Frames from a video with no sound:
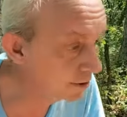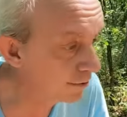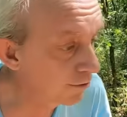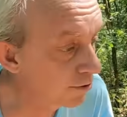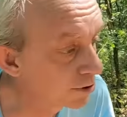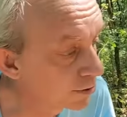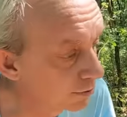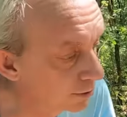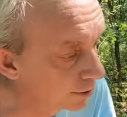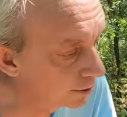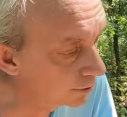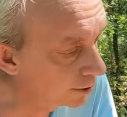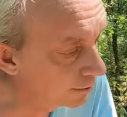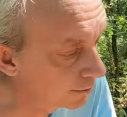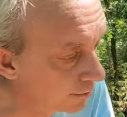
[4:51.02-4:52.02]
was the first one to
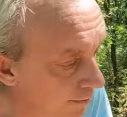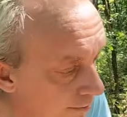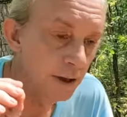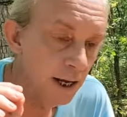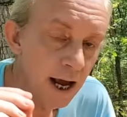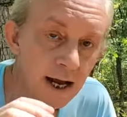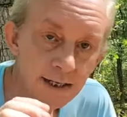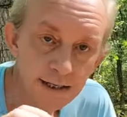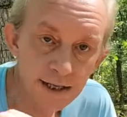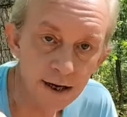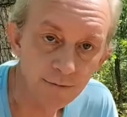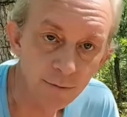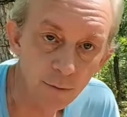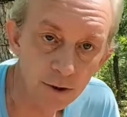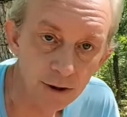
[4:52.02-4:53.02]
do it. The
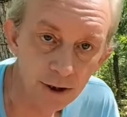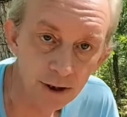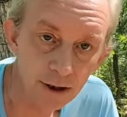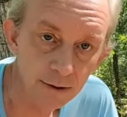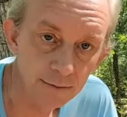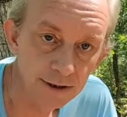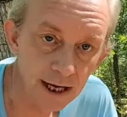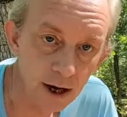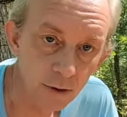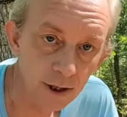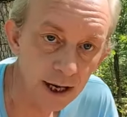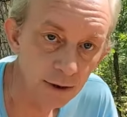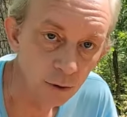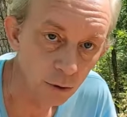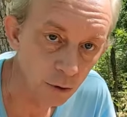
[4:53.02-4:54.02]
ATF wanted to come
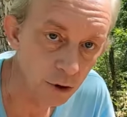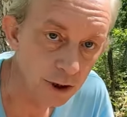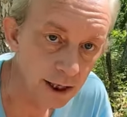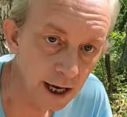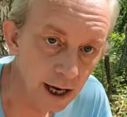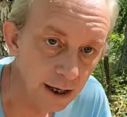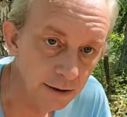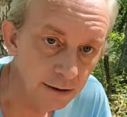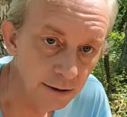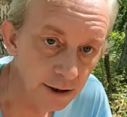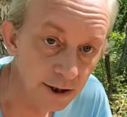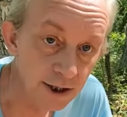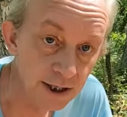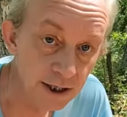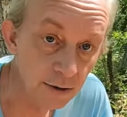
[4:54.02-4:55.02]
down and look
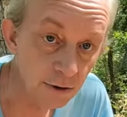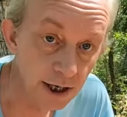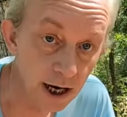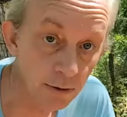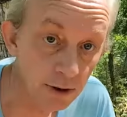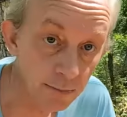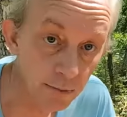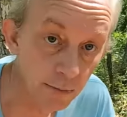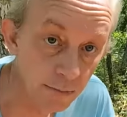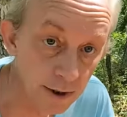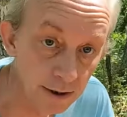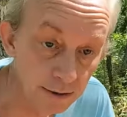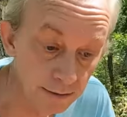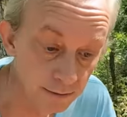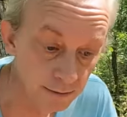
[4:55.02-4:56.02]
at concealed carry
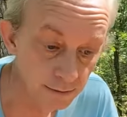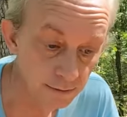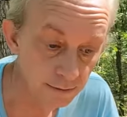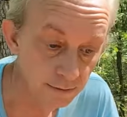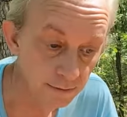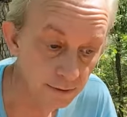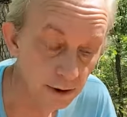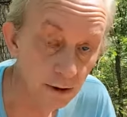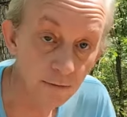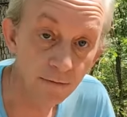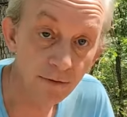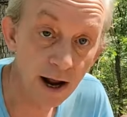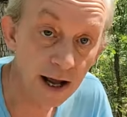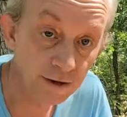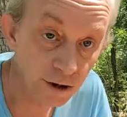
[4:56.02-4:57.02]
permit
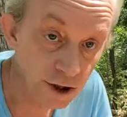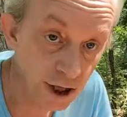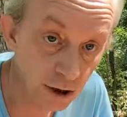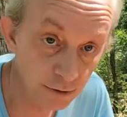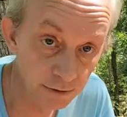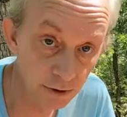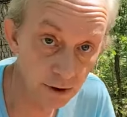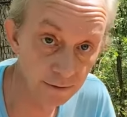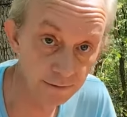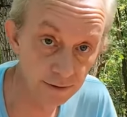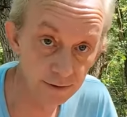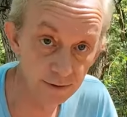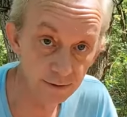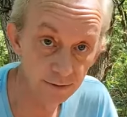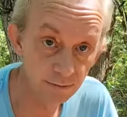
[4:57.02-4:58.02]
at the sheriff's
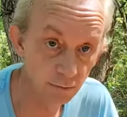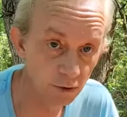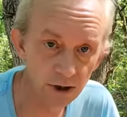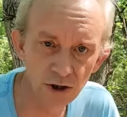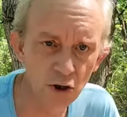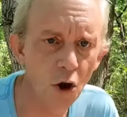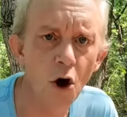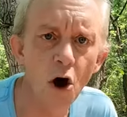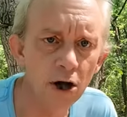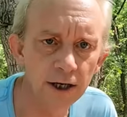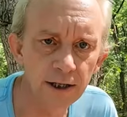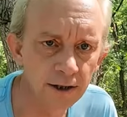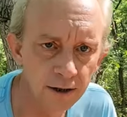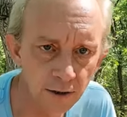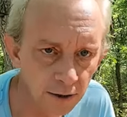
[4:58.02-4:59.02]
office, wanted to
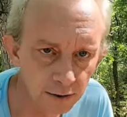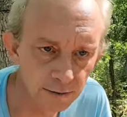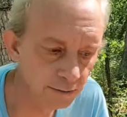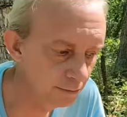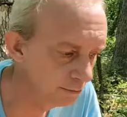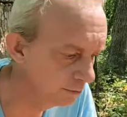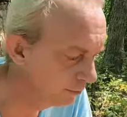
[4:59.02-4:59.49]
audit their